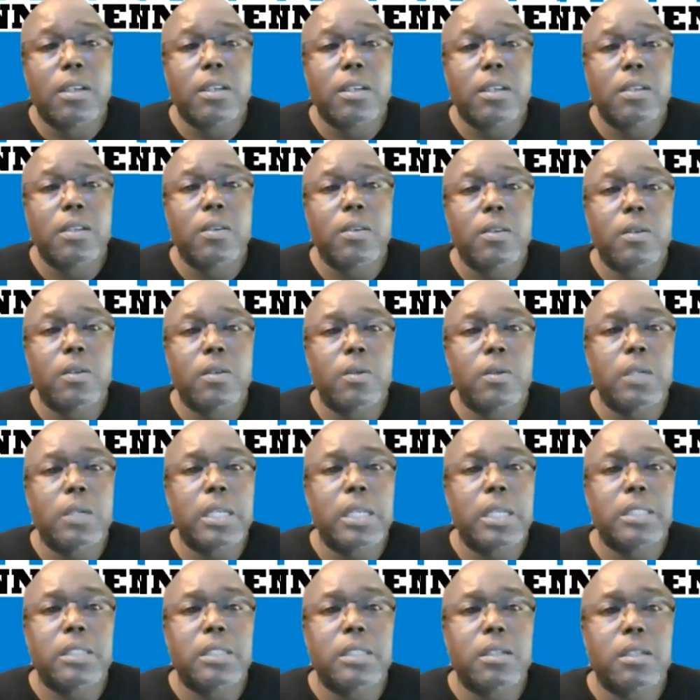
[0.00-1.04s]
you know,
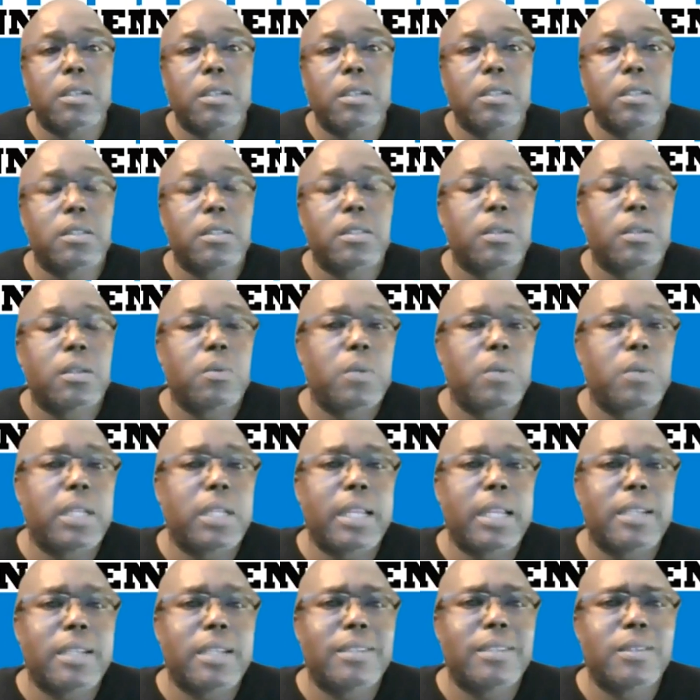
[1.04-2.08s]
to what
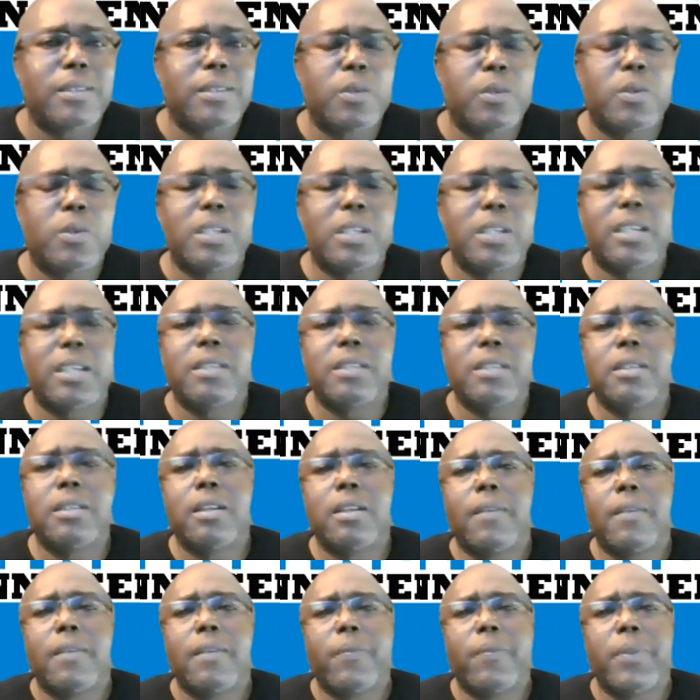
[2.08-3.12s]
they can do and
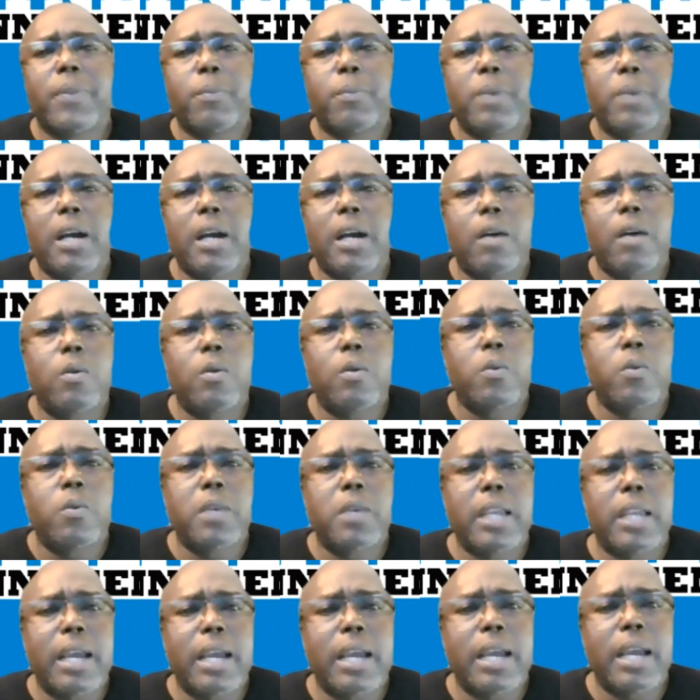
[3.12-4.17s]
the power we
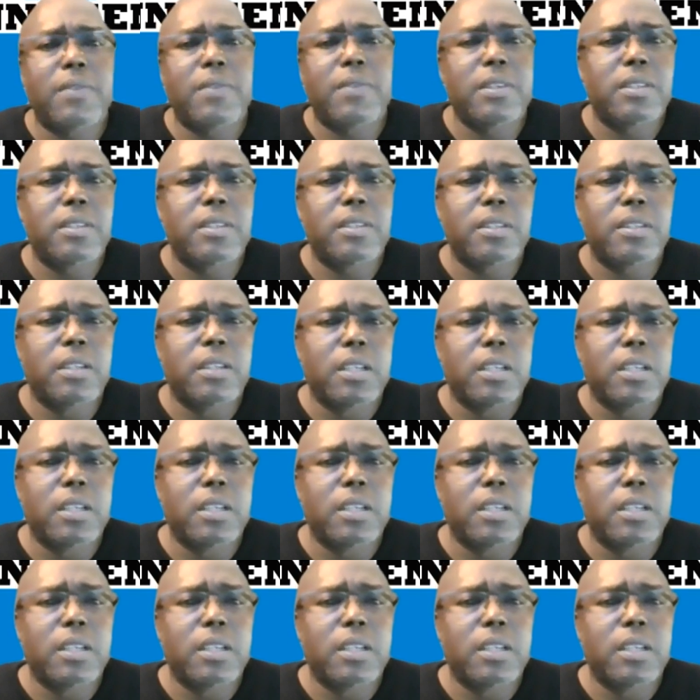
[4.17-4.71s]
have in the